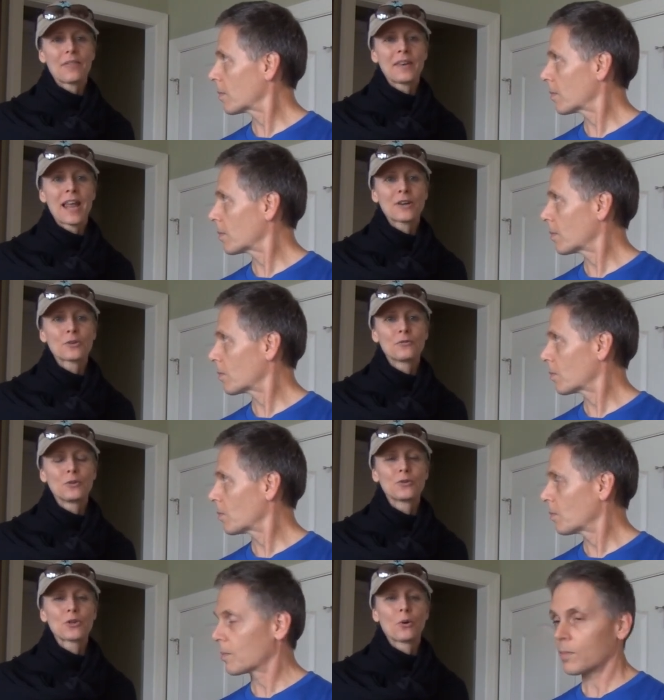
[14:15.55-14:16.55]
Speaker 1: at the Natural
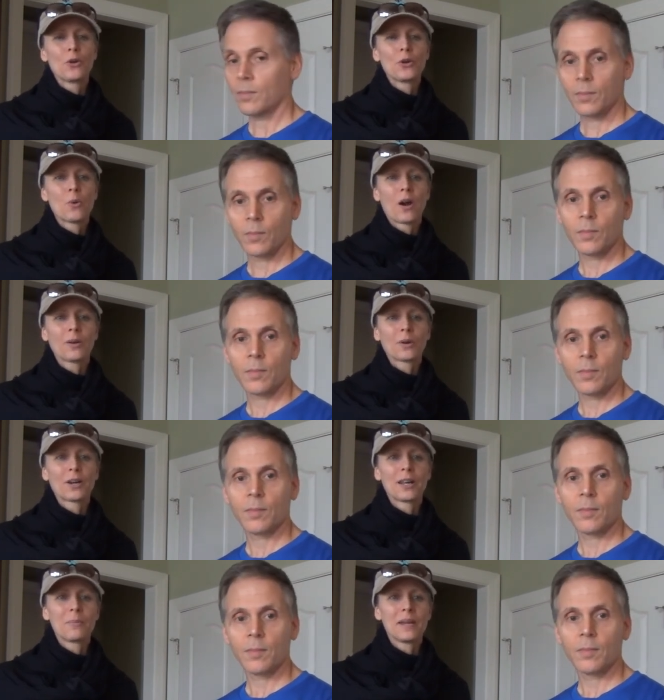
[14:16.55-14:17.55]
Food Store in Newark. We're
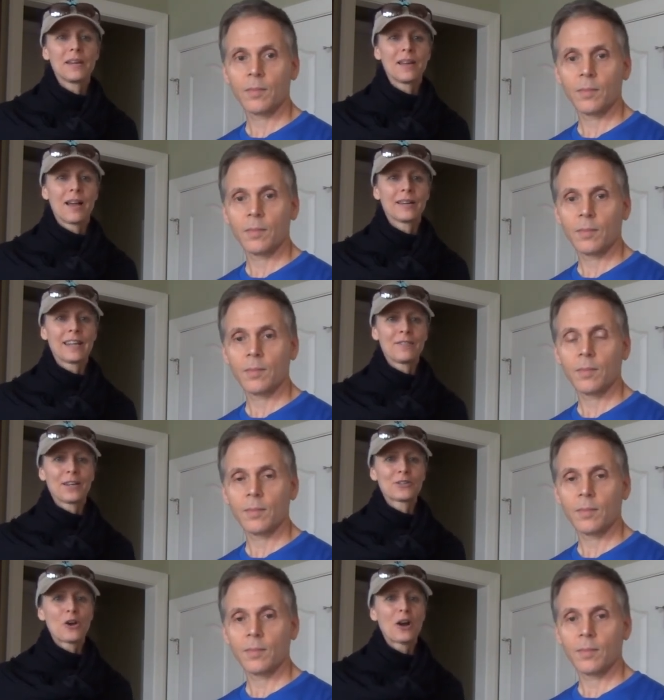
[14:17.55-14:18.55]
going to be uh,
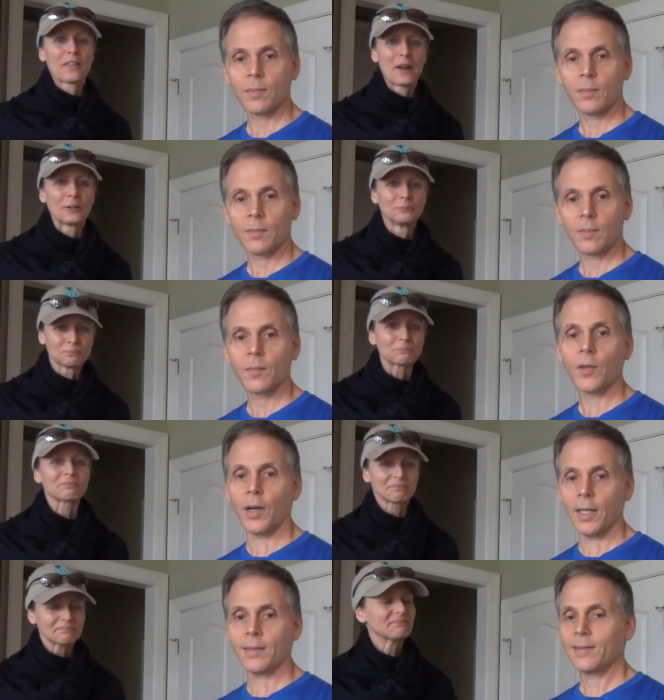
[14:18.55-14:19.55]
giving a talk there. All
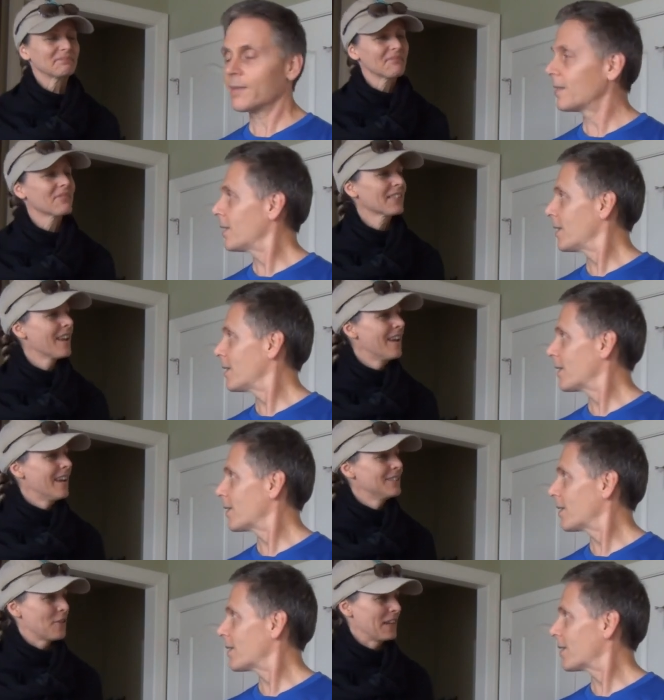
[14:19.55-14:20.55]
right.
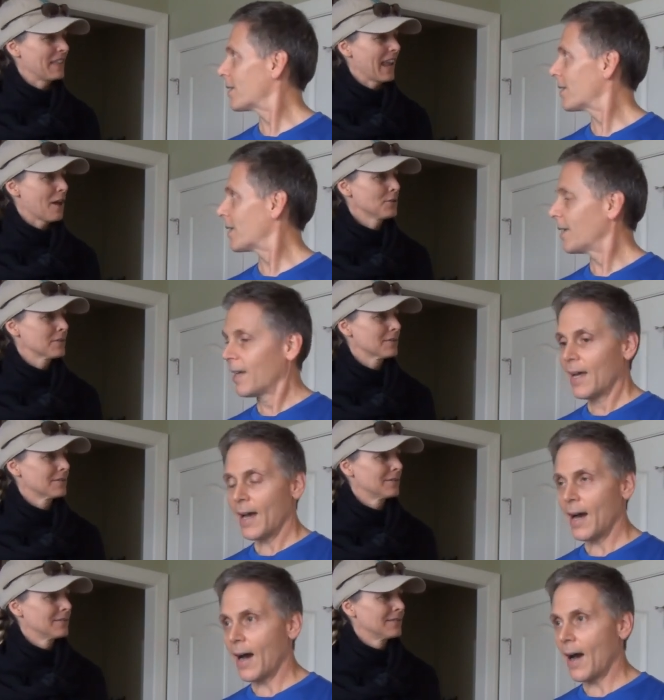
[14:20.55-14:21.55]
Do you have anything else?
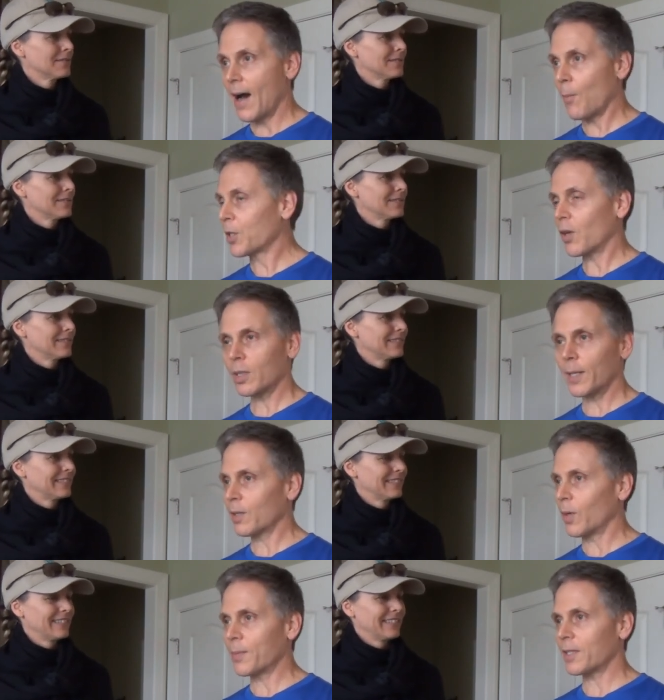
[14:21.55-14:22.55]
Speaker 2: Um, we talked about
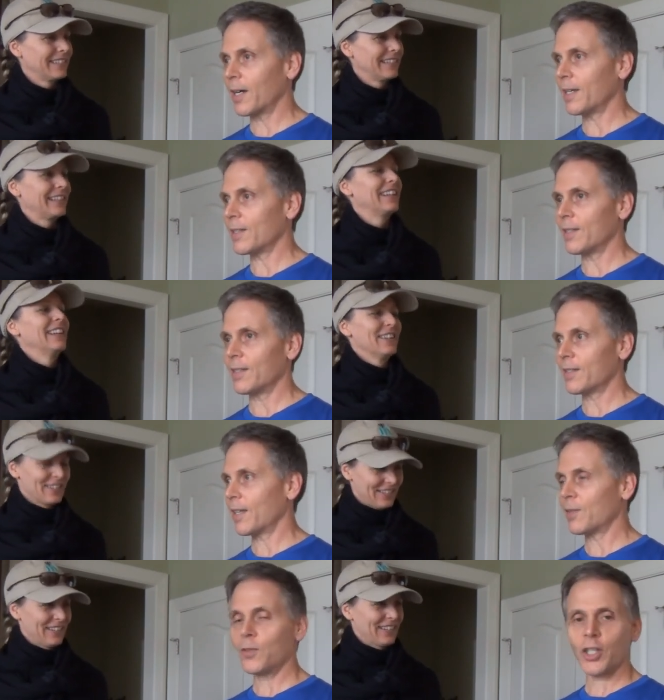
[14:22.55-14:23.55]
the website. You
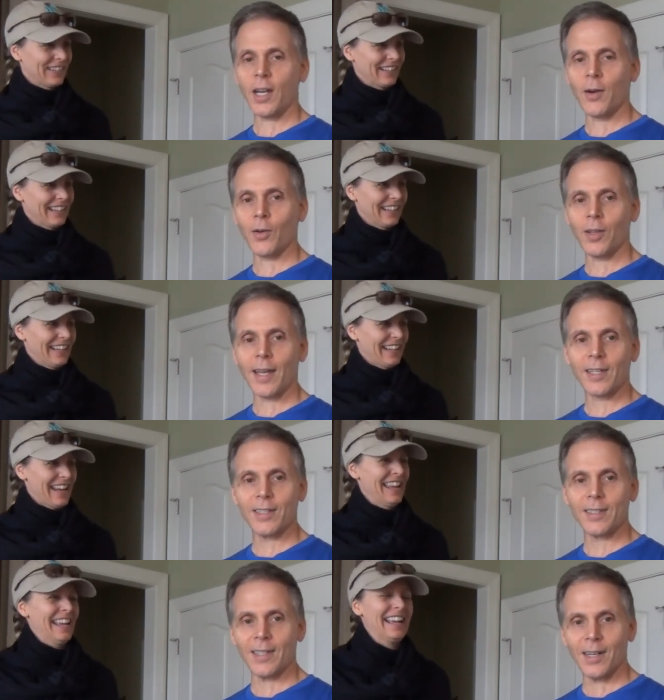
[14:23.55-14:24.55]
said share and all that
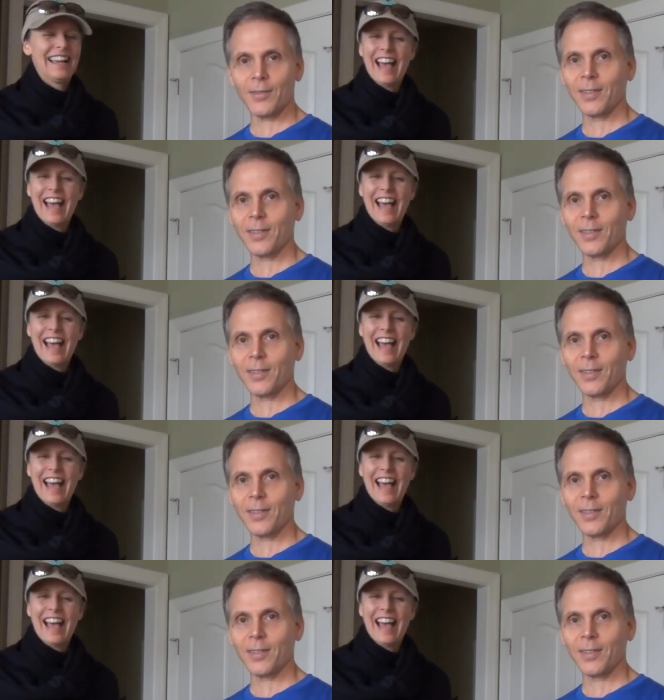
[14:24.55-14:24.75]
good stuff.